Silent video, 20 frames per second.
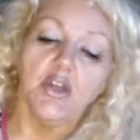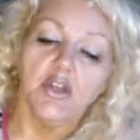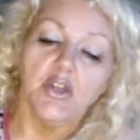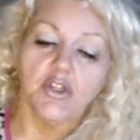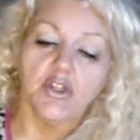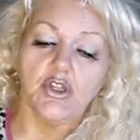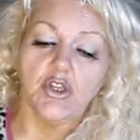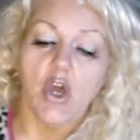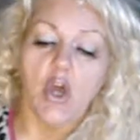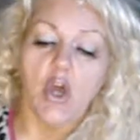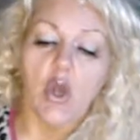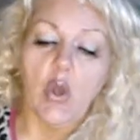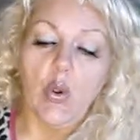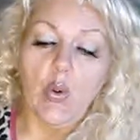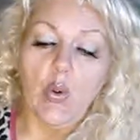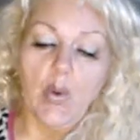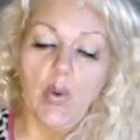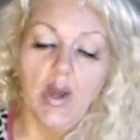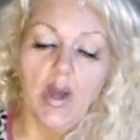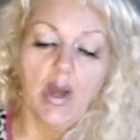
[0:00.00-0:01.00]

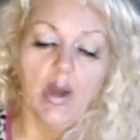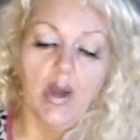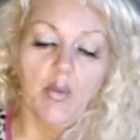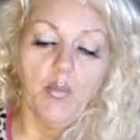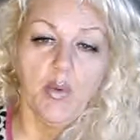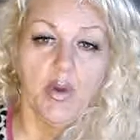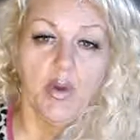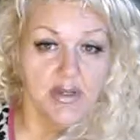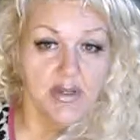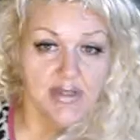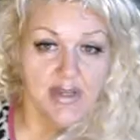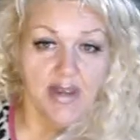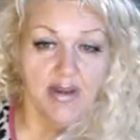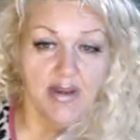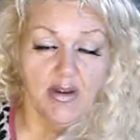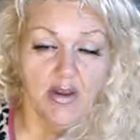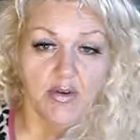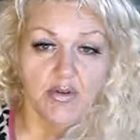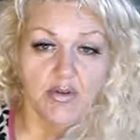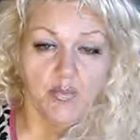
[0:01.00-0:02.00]
So when I
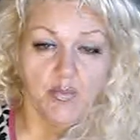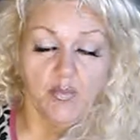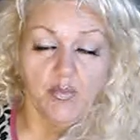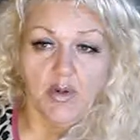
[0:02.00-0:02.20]
download